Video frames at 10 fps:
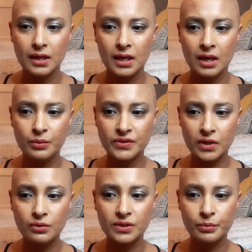he was
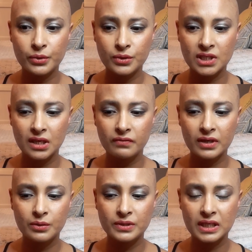so supportive, and
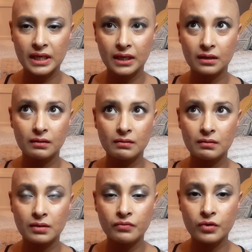he was like,
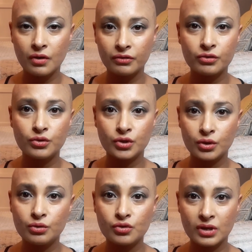you've got through
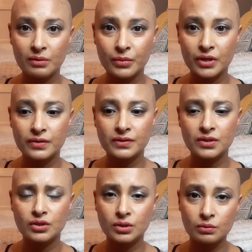2 treatments,
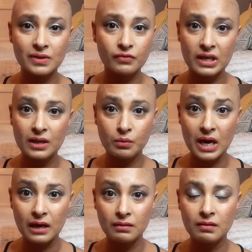you're doing really
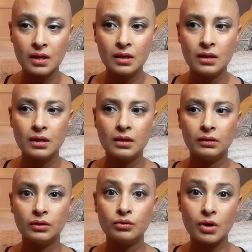well,
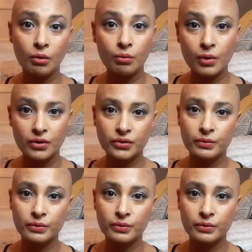you know what to